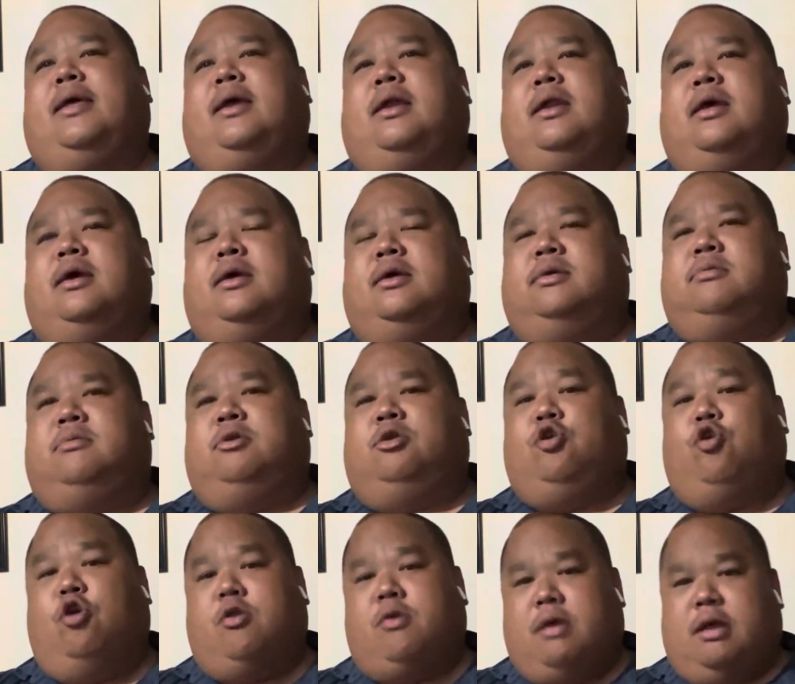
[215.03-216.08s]
And uh, you
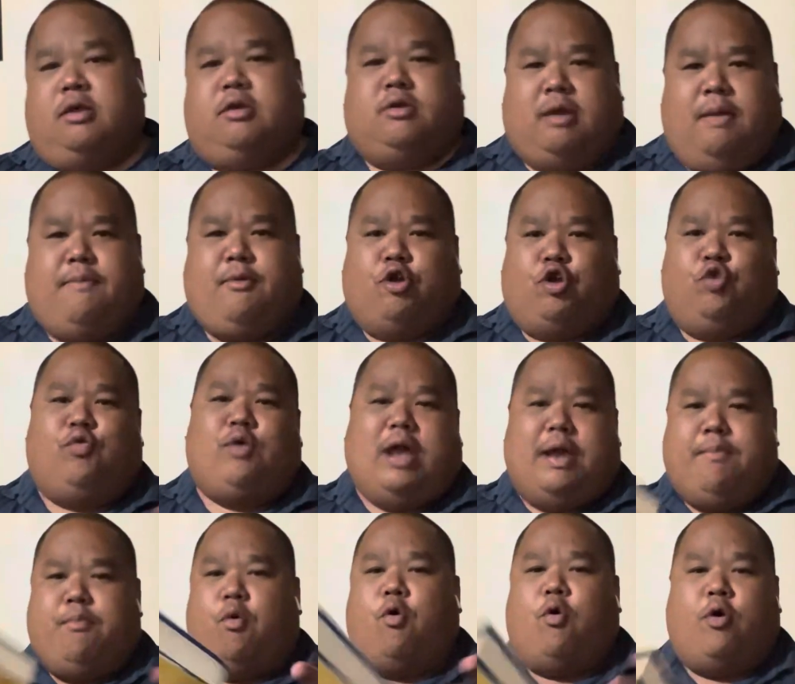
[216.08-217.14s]
gonna I'm gonna create
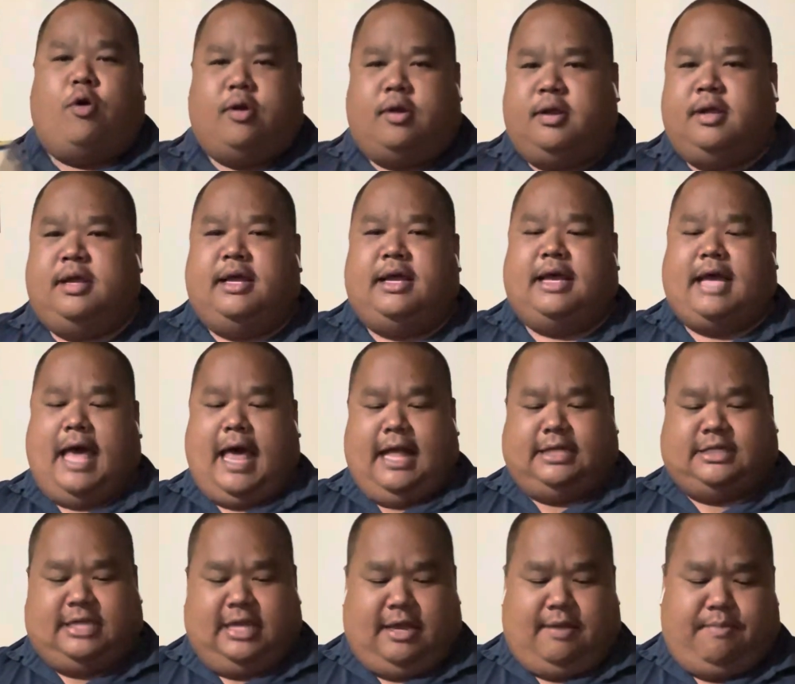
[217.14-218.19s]
more
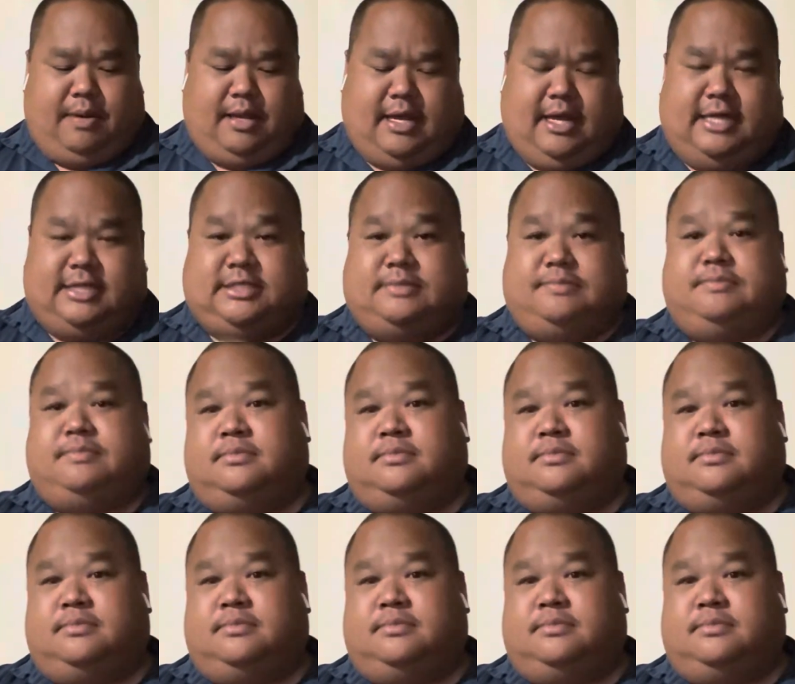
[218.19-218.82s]
content because